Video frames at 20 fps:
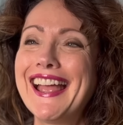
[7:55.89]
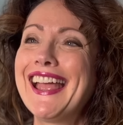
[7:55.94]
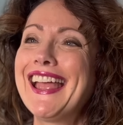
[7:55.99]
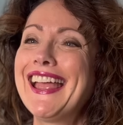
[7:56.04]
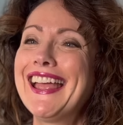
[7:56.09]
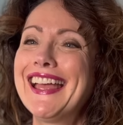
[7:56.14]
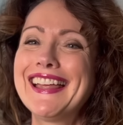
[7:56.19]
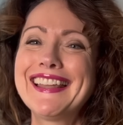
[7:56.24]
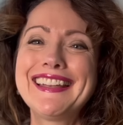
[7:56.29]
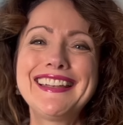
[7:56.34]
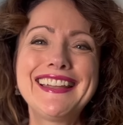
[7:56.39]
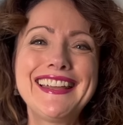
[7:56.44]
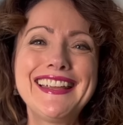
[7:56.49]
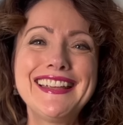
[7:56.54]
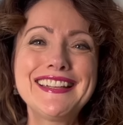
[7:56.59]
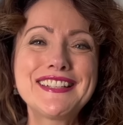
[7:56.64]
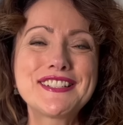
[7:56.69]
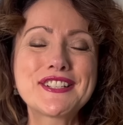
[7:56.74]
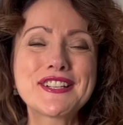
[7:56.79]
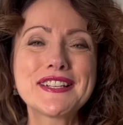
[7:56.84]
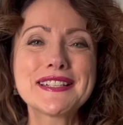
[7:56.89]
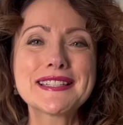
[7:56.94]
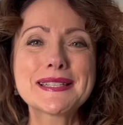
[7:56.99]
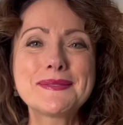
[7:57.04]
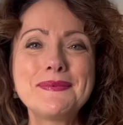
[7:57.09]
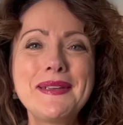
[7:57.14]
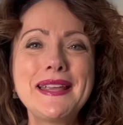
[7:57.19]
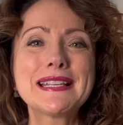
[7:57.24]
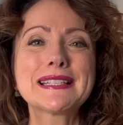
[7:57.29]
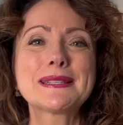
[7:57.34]
And it just
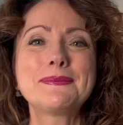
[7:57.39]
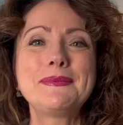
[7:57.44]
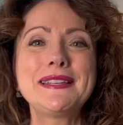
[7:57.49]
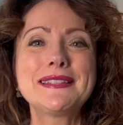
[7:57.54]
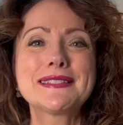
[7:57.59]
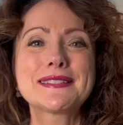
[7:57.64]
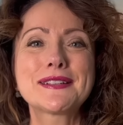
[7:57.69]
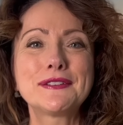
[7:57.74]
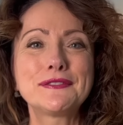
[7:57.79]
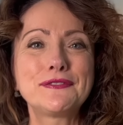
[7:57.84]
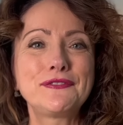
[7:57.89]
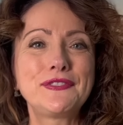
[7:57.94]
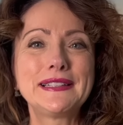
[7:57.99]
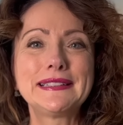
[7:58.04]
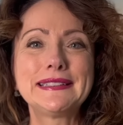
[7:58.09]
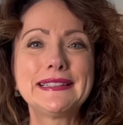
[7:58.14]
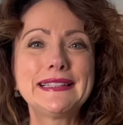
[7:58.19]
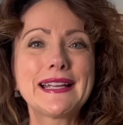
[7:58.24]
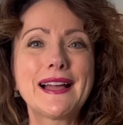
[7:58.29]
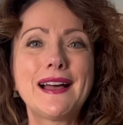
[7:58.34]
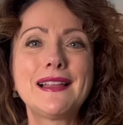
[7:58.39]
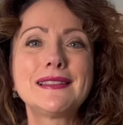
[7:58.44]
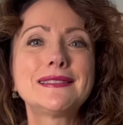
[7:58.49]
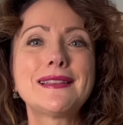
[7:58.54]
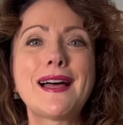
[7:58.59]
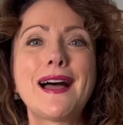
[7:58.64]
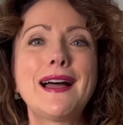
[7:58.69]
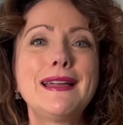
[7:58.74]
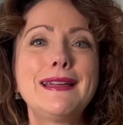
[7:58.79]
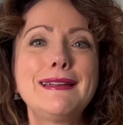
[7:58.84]
makes me start feeling
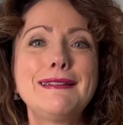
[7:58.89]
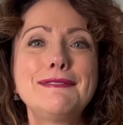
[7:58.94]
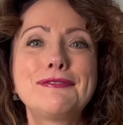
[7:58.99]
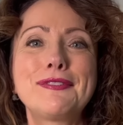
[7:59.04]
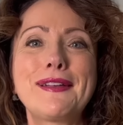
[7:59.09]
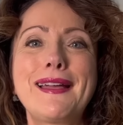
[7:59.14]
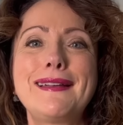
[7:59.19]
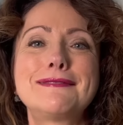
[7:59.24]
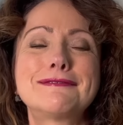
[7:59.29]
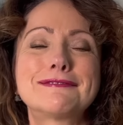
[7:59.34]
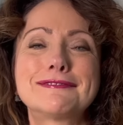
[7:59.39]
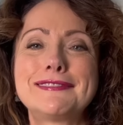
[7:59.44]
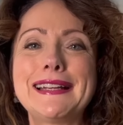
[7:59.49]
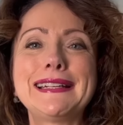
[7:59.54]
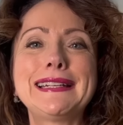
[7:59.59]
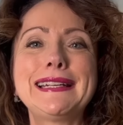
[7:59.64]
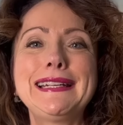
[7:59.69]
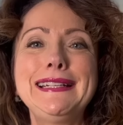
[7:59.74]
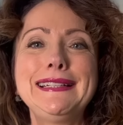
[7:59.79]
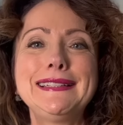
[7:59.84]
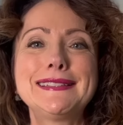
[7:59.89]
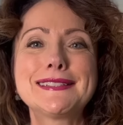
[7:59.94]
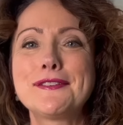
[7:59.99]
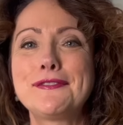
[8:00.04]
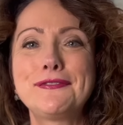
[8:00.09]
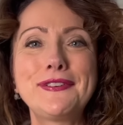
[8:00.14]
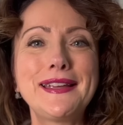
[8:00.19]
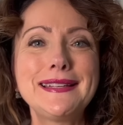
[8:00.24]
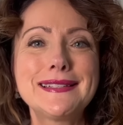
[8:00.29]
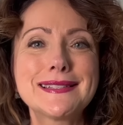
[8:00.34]
alive and ready to
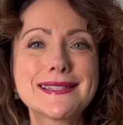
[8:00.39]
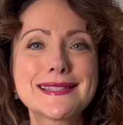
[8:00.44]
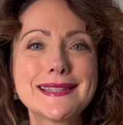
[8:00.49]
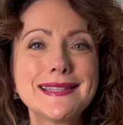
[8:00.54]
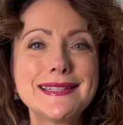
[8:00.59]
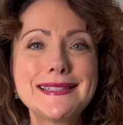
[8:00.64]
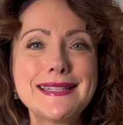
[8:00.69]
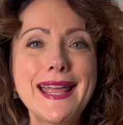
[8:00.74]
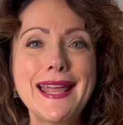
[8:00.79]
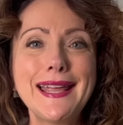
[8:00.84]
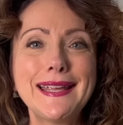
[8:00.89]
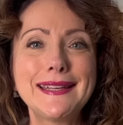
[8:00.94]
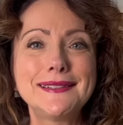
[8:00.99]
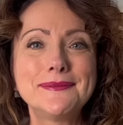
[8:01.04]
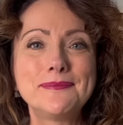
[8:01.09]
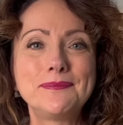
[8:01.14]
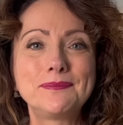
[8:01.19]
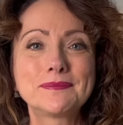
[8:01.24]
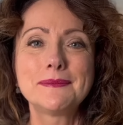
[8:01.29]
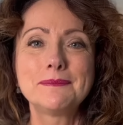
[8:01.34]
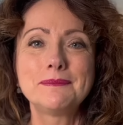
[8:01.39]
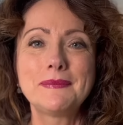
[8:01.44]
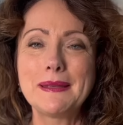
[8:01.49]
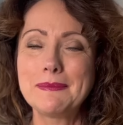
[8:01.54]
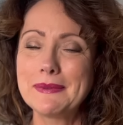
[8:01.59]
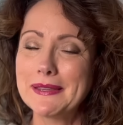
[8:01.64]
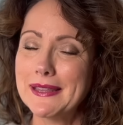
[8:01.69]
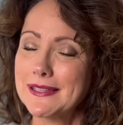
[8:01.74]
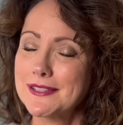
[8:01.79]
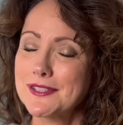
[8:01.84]
face the day.
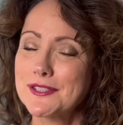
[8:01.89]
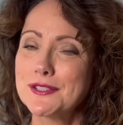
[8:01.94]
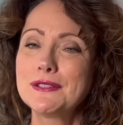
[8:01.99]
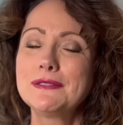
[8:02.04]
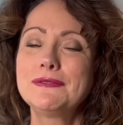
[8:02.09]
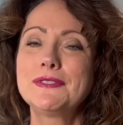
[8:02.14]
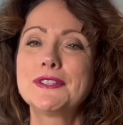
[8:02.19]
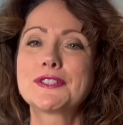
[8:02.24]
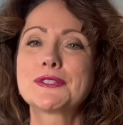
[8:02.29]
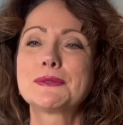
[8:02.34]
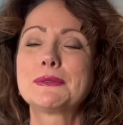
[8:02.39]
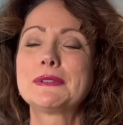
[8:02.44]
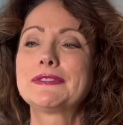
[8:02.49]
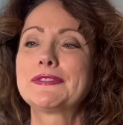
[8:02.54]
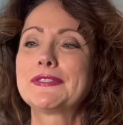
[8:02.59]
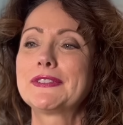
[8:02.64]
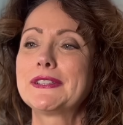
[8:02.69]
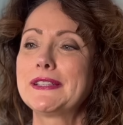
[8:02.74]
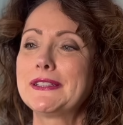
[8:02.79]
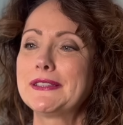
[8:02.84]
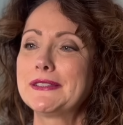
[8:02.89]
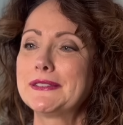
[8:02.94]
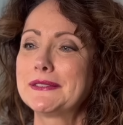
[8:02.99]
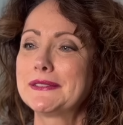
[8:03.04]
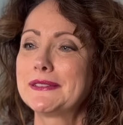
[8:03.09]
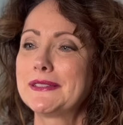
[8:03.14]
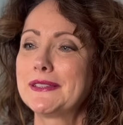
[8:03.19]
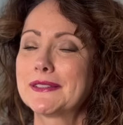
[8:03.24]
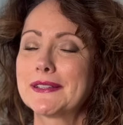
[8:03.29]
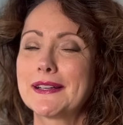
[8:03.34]
Maybe that's too visual for
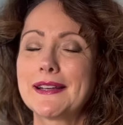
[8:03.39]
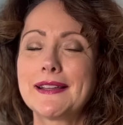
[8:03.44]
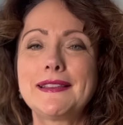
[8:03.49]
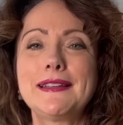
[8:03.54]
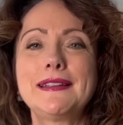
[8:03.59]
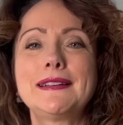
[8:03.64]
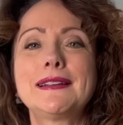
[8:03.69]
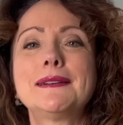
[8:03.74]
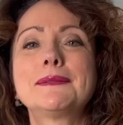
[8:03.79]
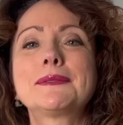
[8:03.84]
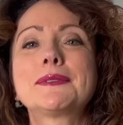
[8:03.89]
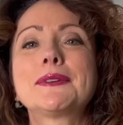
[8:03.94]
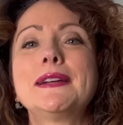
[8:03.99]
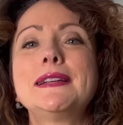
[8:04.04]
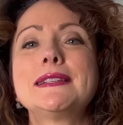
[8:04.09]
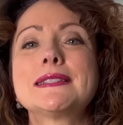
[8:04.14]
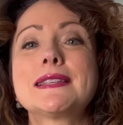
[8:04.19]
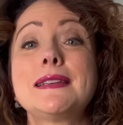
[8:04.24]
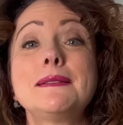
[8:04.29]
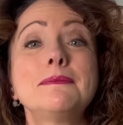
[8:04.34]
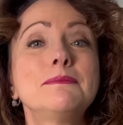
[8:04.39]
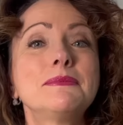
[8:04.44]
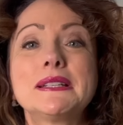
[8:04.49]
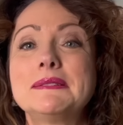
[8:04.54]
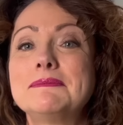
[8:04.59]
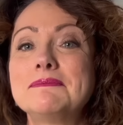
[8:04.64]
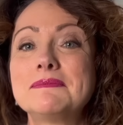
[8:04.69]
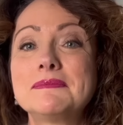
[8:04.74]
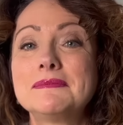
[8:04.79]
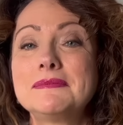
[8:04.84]
you. You're going to think I'm crazy,
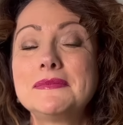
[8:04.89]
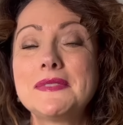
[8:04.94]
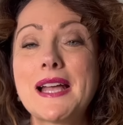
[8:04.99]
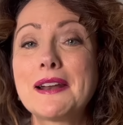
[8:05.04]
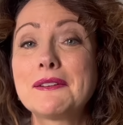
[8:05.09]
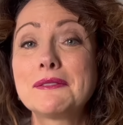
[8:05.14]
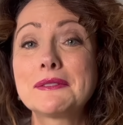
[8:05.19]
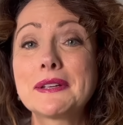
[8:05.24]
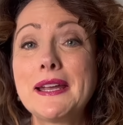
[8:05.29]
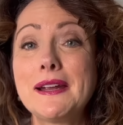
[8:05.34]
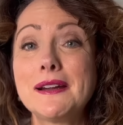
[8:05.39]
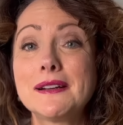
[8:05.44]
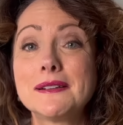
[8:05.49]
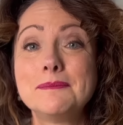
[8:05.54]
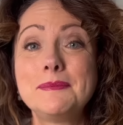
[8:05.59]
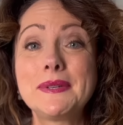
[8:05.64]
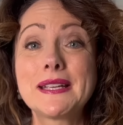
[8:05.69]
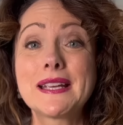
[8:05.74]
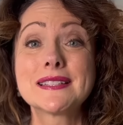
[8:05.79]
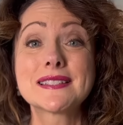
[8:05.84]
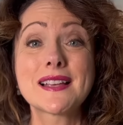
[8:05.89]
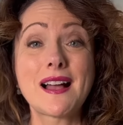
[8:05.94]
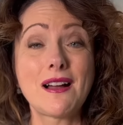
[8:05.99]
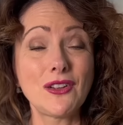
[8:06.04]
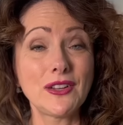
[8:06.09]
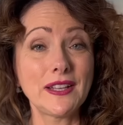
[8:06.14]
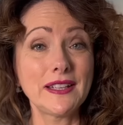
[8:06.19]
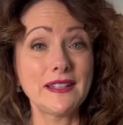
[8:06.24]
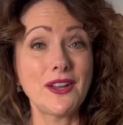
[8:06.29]
but I don't care because all I